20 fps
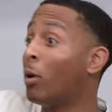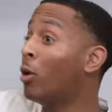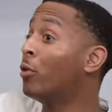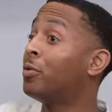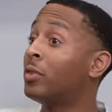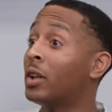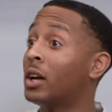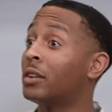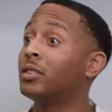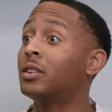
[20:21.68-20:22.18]

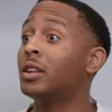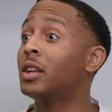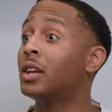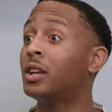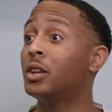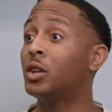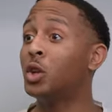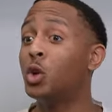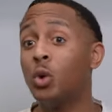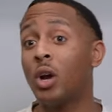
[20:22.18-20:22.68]
both left, and
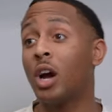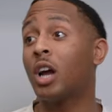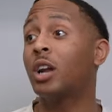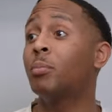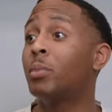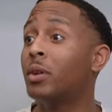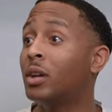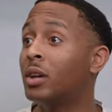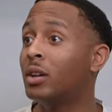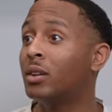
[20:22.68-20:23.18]
then you got
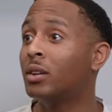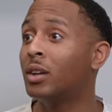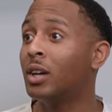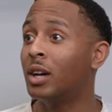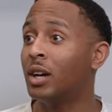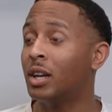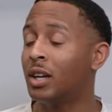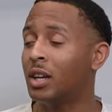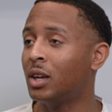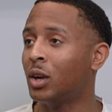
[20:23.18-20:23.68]
to be,
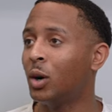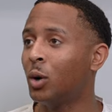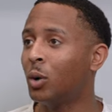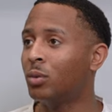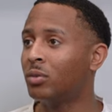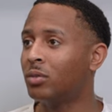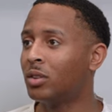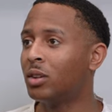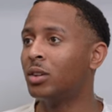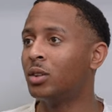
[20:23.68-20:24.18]
you
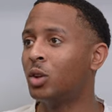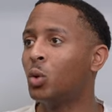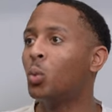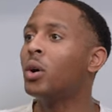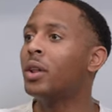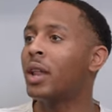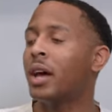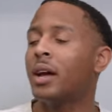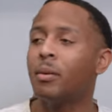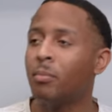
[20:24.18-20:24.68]
know, the
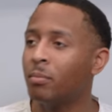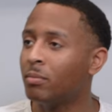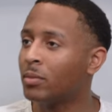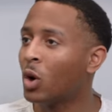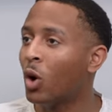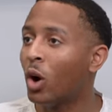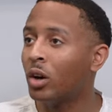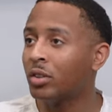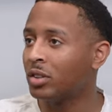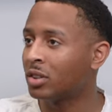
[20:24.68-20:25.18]
one that
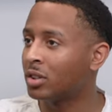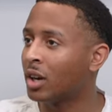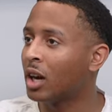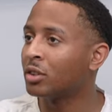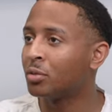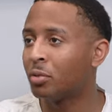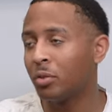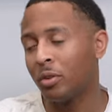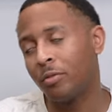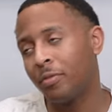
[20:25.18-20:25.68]
calls the
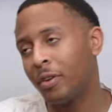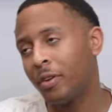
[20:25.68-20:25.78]
shots for the